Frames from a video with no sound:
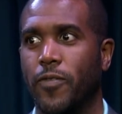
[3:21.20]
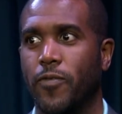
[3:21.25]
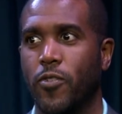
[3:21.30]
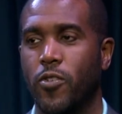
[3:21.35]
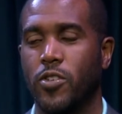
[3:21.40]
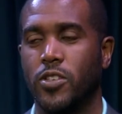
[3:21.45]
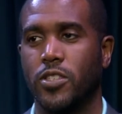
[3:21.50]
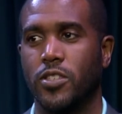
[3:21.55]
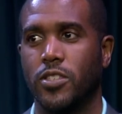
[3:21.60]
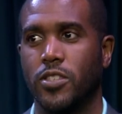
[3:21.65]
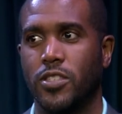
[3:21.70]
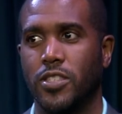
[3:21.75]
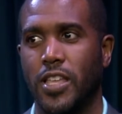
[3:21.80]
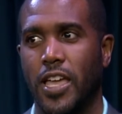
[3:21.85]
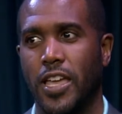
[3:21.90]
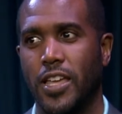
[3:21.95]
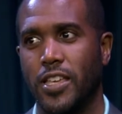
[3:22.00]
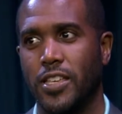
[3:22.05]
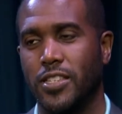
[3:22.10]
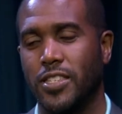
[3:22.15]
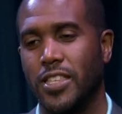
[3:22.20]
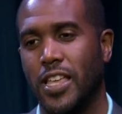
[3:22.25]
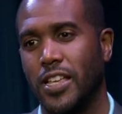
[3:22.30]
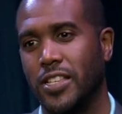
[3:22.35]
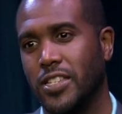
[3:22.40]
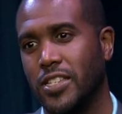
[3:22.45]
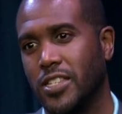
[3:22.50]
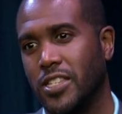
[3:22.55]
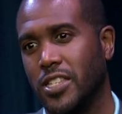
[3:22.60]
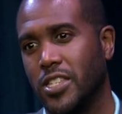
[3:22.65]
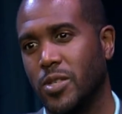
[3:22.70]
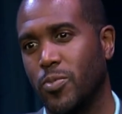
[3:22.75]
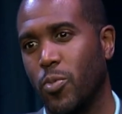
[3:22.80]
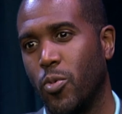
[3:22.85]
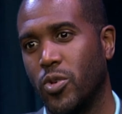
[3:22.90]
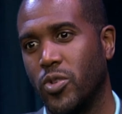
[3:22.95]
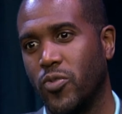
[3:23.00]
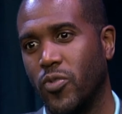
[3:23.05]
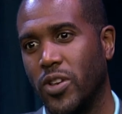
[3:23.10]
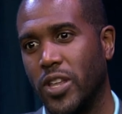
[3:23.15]
TGThinkFirst1 is not just a
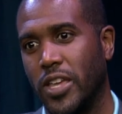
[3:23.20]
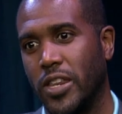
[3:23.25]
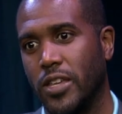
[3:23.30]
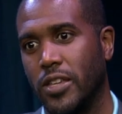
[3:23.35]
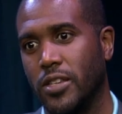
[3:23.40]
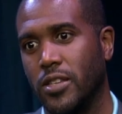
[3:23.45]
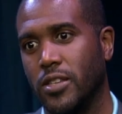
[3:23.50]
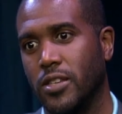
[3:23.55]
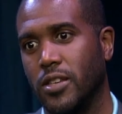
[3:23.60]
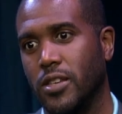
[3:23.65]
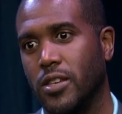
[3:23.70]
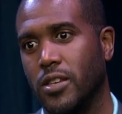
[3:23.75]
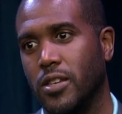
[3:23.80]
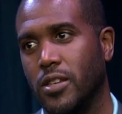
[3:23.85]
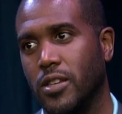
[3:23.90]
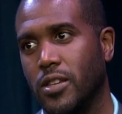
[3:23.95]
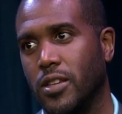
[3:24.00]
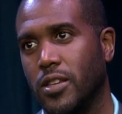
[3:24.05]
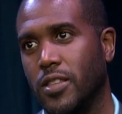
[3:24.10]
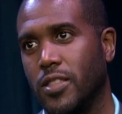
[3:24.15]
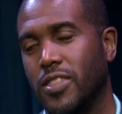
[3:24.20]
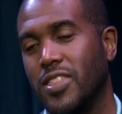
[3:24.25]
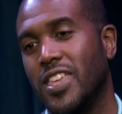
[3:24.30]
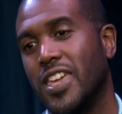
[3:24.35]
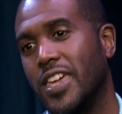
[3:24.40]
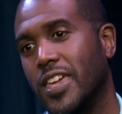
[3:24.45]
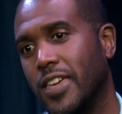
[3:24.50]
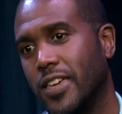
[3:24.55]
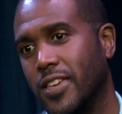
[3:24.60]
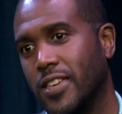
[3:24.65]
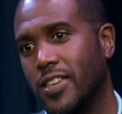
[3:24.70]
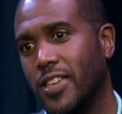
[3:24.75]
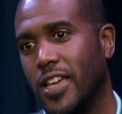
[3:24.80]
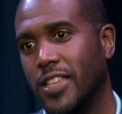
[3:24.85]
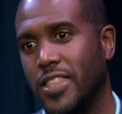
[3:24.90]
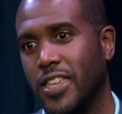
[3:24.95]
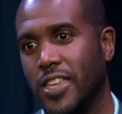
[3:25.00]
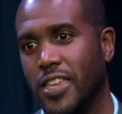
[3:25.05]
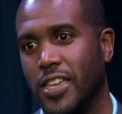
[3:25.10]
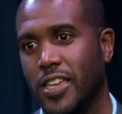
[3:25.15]
sports-related thing.
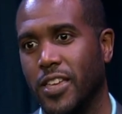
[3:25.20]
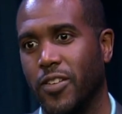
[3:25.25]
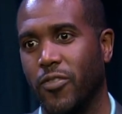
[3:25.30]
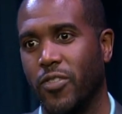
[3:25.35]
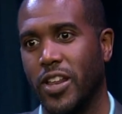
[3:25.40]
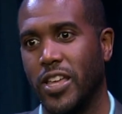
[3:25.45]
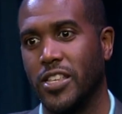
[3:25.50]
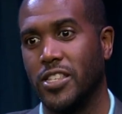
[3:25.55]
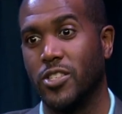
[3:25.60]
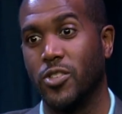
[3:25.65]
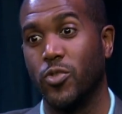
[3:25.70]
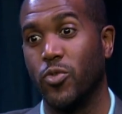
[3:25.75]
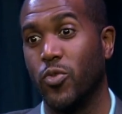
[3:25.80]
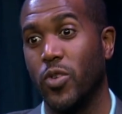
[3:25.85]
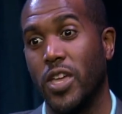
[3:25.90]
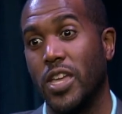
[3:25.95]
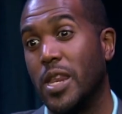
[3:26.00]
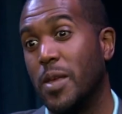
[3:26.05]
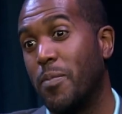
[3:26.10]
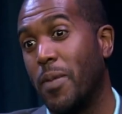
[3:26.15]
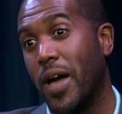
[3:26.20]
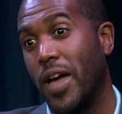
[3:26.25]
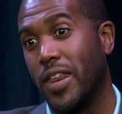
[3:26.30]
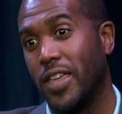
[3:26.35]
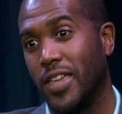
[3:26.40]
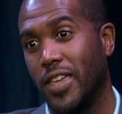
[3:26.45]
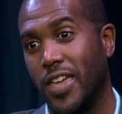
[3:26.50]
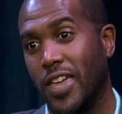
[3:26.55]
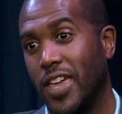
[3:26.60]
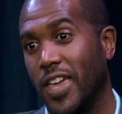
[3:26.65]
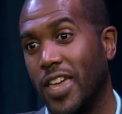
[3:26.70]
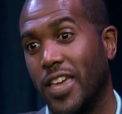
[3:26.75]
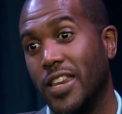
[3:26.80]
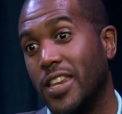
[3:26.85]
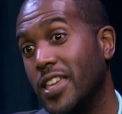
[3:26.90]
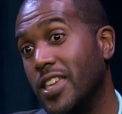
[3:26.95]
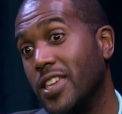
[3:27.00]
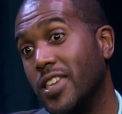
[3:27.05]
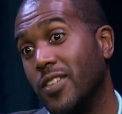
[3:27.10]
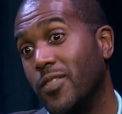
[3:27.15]
I think it can relate to anybody in
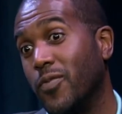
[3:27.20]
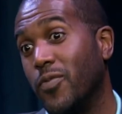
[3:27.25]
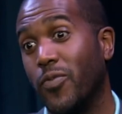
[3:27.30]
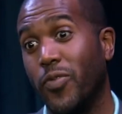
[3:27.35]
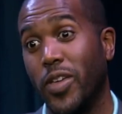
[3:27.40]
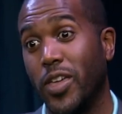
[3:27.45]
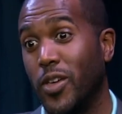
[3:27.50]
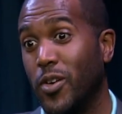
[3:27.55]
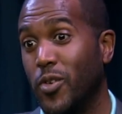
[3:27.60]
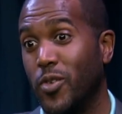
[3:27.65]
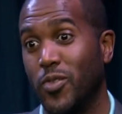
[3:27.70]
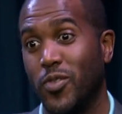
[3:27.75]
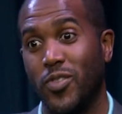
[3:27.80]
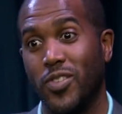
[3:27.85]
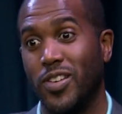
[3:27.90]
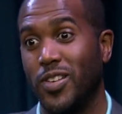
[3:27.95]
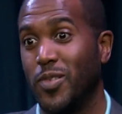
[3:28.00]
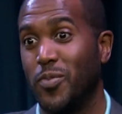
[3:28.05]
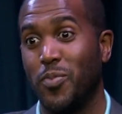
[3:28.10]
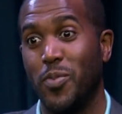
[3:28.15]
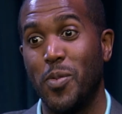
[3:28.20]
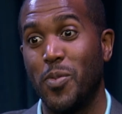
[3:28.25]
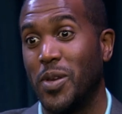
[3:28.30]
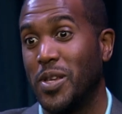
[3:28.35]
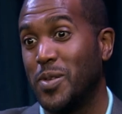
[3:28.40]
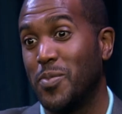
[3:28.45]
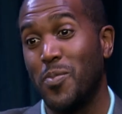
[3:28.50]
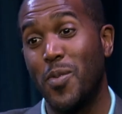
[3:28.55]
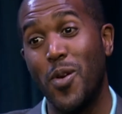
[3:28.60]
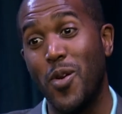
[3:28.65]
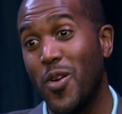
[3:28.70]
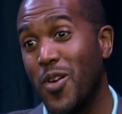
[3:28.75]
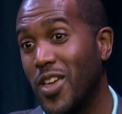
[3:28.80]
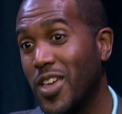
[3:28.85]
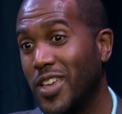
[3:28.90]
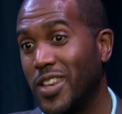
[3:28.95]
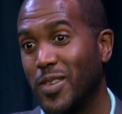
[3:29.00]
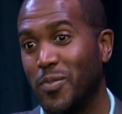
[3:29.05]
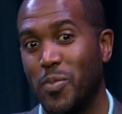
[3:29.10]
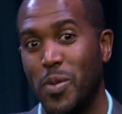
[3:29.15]
any field, people that's
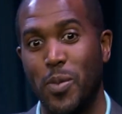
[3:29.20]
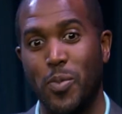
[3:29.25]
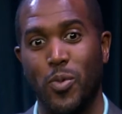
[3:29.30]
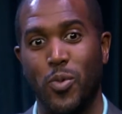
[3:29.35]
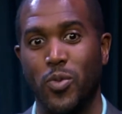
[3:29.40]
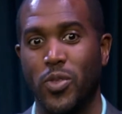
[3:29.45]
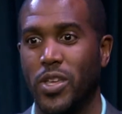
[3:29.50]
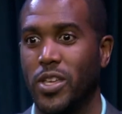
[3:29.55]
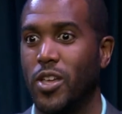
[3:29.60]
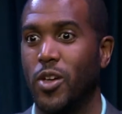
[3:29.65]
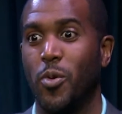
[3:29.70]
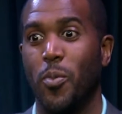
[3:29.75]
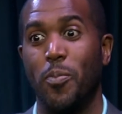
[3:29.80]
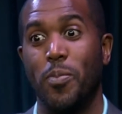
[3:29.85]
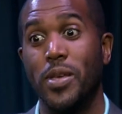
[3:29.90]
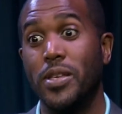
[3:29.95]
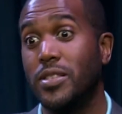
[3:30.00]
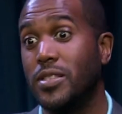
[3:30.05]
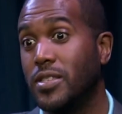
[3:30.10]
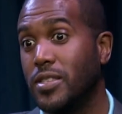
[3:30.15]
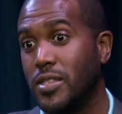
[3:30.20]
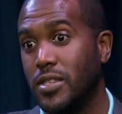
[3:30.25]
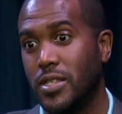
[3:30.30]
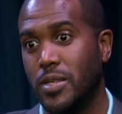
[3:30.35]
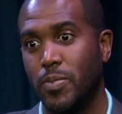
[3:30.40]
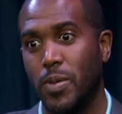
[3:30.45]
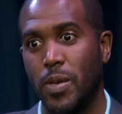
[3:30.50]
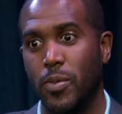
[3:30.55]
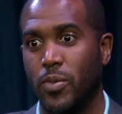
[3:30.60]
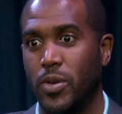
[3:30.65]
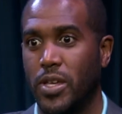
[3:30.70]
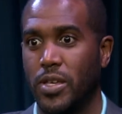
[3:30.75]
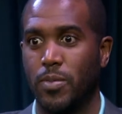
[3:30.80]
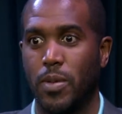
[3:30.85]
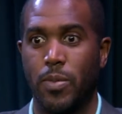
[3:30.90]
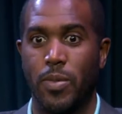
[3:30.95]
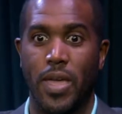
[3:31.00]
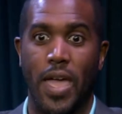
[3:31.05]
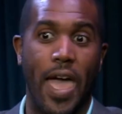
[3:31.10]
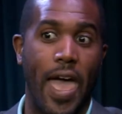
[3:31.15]
married, people that own businesses, people
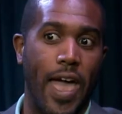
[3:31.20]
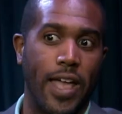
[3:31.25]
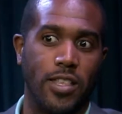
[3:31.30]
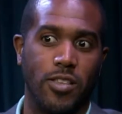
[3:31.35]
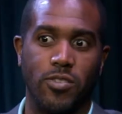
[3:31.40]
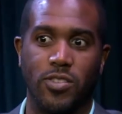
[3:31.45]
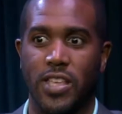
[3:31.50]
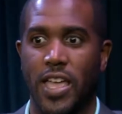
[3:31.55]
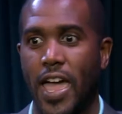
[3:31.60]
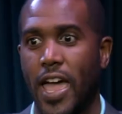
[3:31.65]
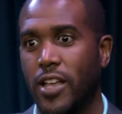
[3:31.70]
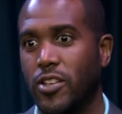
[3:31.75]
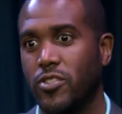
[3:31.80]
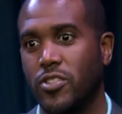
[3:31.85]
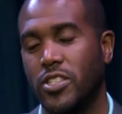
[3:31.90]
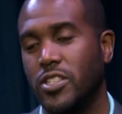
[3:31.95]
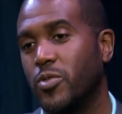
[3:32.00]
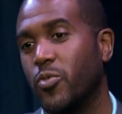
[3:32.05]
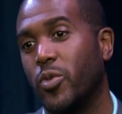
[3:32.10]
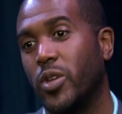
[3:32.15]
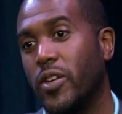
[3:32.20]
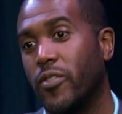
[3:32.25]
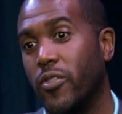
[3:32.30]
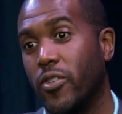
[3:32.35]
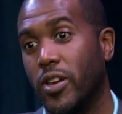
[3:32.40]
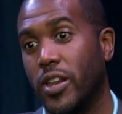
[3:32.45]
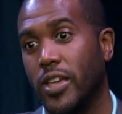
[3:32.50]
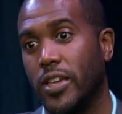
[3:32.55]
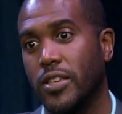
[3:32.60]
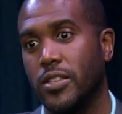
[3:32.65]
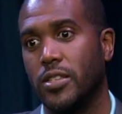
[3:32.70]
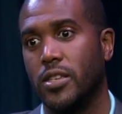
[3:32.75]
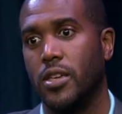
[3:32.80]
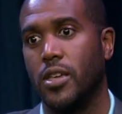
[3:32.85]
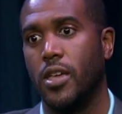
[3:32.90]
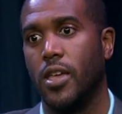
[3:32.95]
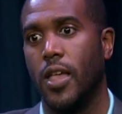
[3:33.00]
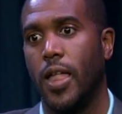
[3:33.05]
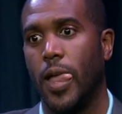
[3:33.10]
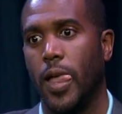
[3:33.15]
that may be actors, actresses, whatever it is.
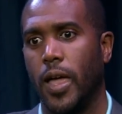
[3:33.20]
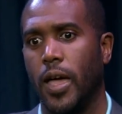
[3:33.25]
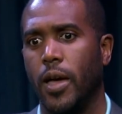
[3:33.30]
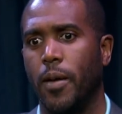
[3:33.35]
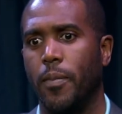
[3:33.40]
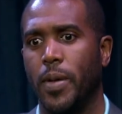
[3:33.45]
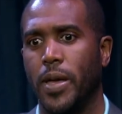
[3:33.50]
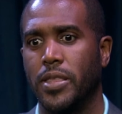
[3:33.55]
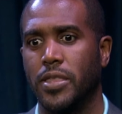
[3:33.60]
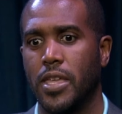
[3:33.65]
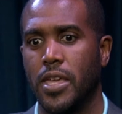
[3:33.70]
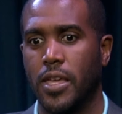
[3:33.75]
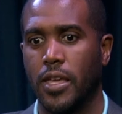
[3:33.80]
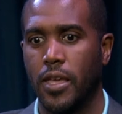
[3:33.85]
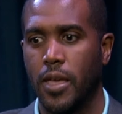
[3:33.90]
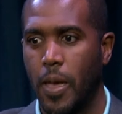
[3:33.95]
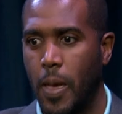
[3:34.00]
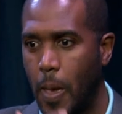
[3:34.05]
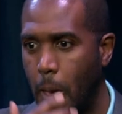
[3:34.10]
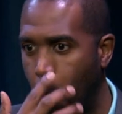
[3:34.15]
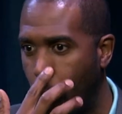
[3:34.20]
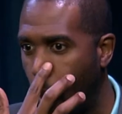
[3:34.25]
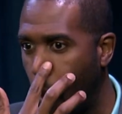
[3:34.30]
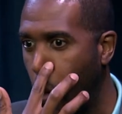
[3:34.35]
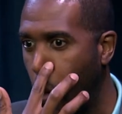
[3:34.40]
I think,